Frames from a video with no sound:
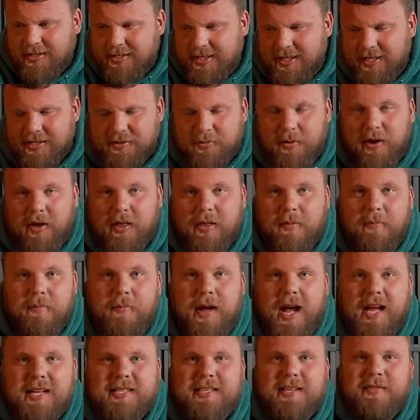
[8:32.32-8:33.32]
See as well, the
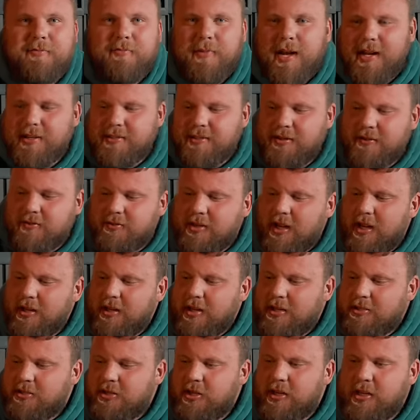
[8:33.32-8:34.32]
massive, massive truck.
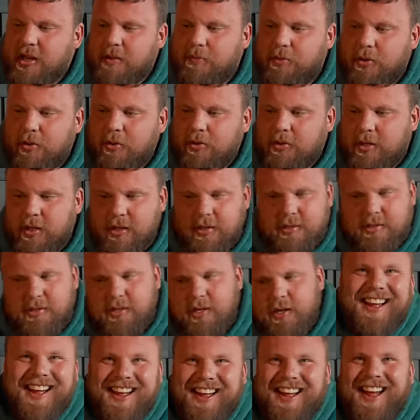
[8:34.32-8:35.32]
As soon as I pulled this,
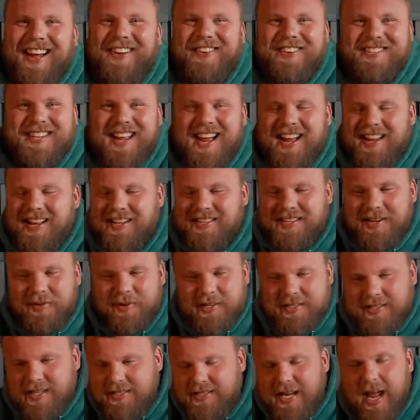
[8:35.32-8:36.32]
it was hellish. It
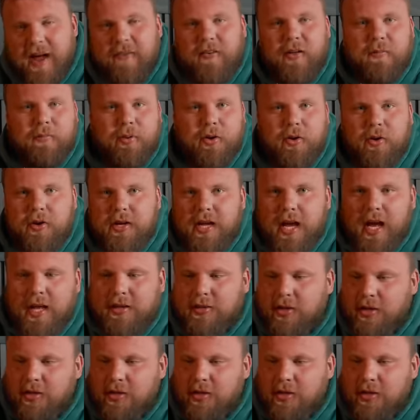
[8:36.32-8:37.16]
was just every pull you had